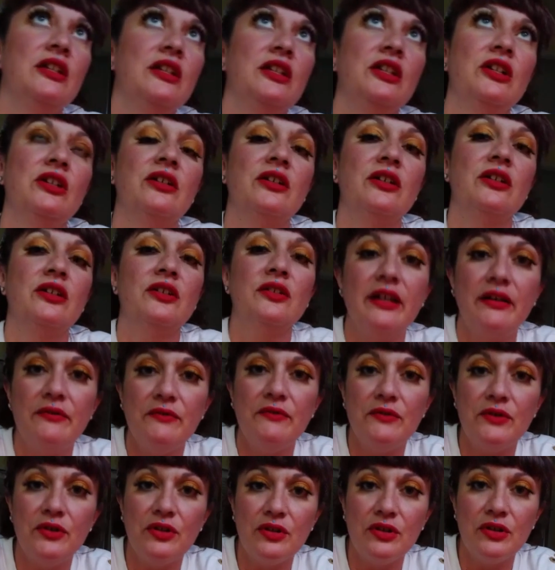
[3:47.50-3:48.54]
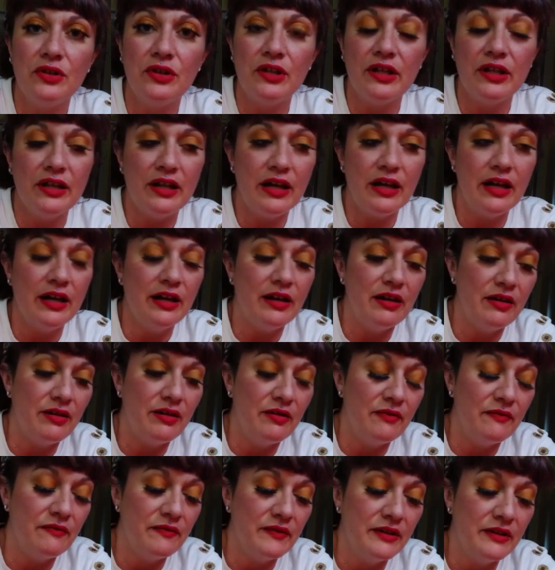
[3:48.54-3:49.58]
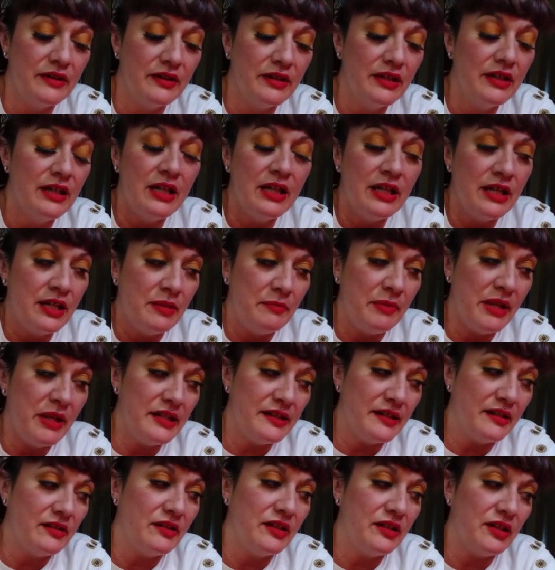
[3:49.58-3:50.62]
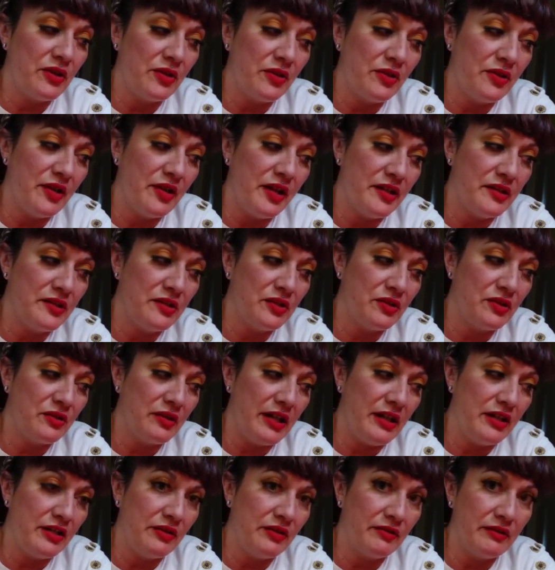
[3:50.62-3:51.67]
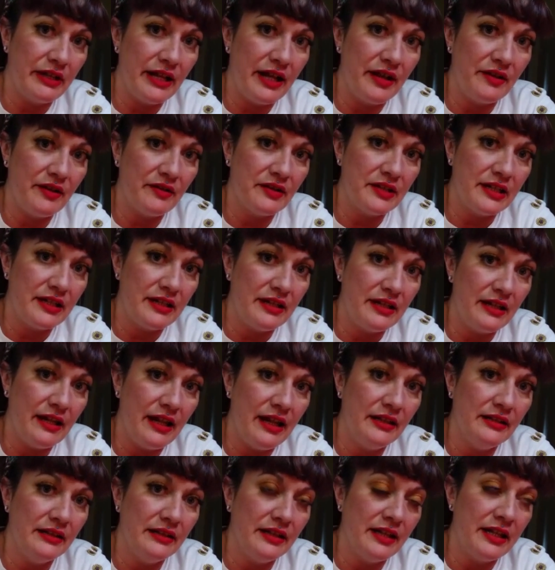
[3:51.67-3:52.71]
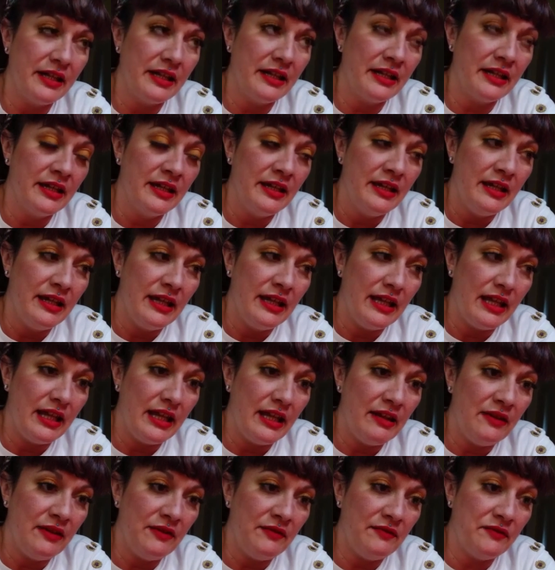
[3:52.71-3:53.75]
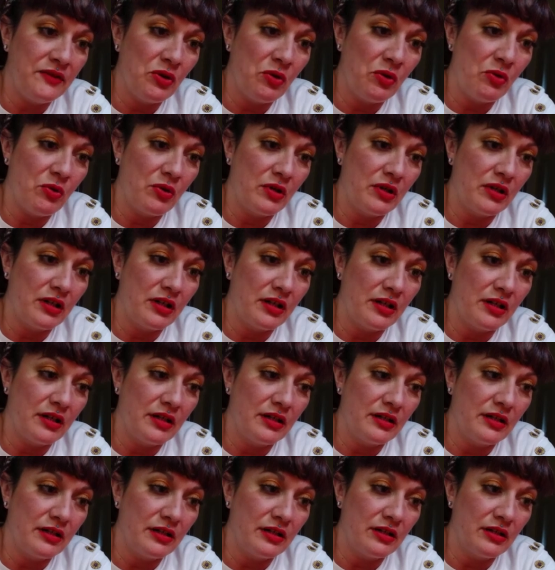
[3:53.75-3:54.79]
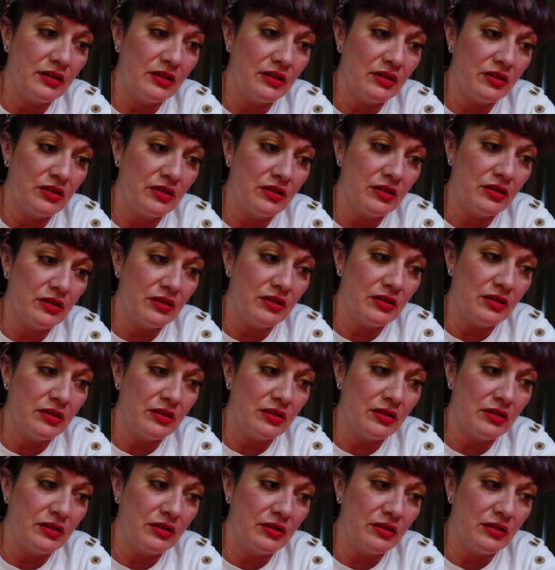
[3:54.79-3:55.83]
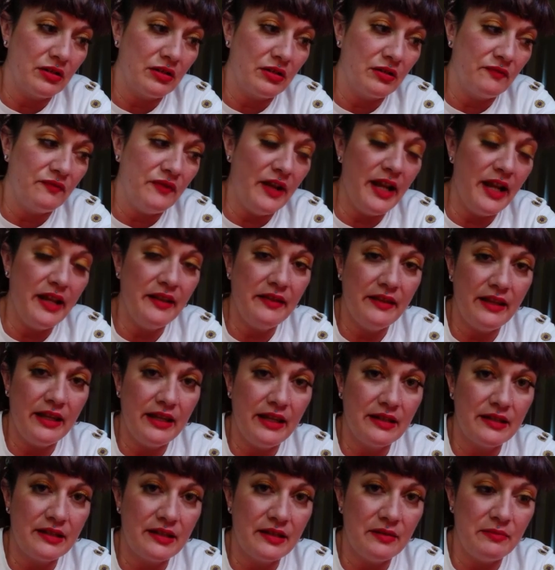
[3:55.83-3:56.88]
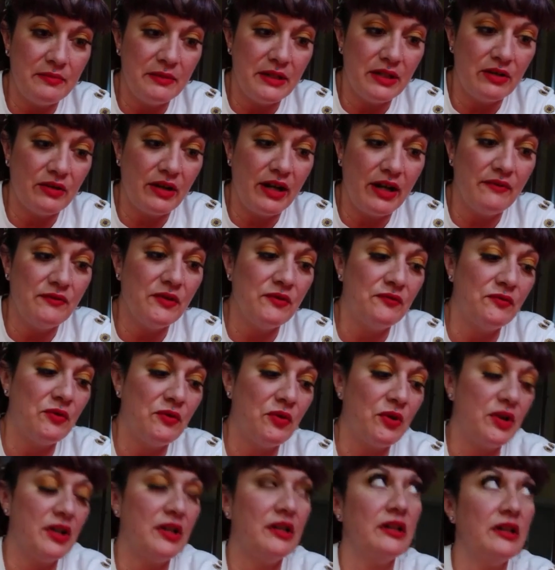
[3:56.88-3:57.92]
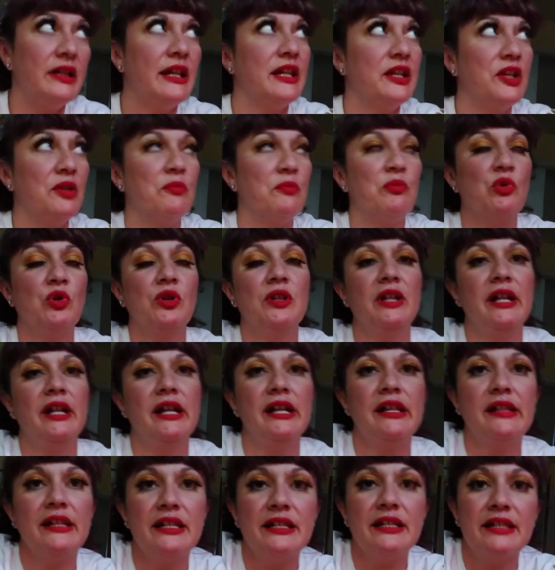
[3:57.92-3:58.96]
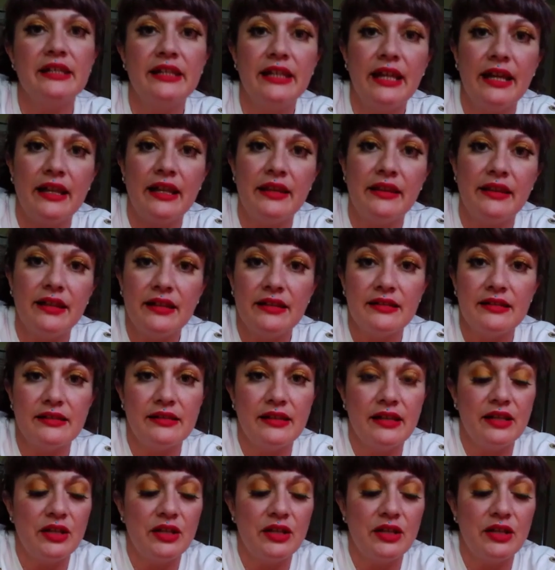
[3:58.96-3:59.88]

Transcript: your level of basically your thoughts create your reality and like if you're find things to be grateful for like you're more likely to get things